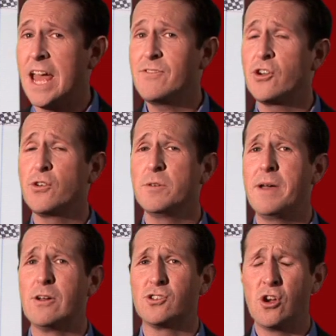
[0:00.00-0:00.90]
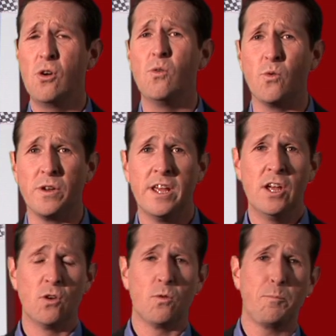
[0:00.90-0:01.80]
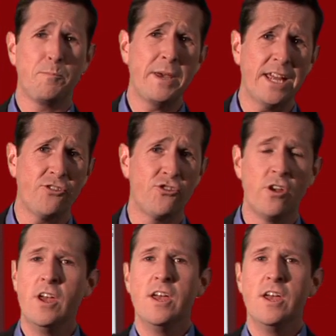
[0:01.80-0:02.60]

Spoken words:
have you heard about tone, pitch,